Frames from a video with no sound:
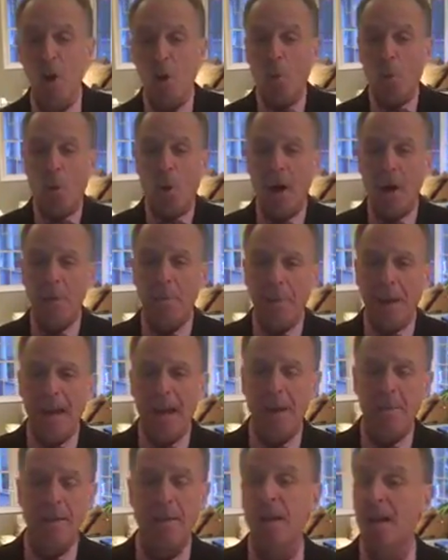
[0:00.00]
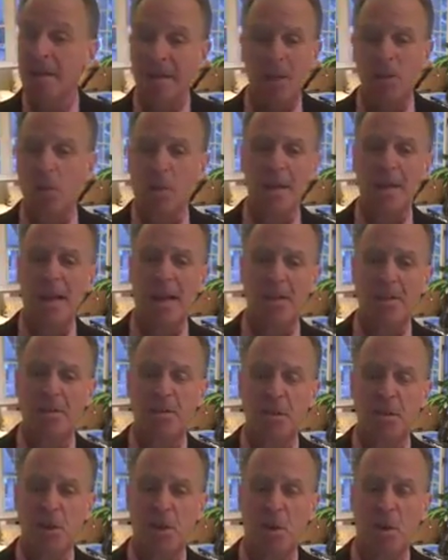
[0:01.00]
1 payment. That's all he has to
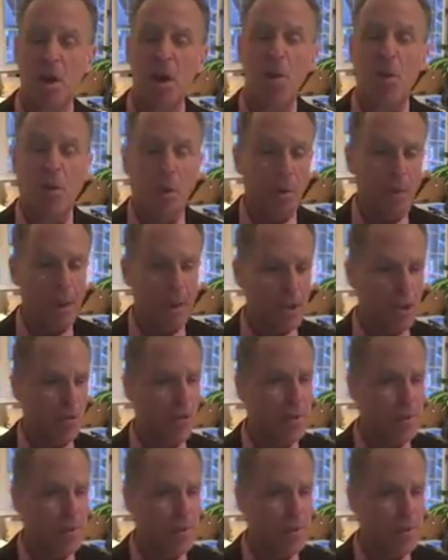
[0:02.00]
do. We'll make sure he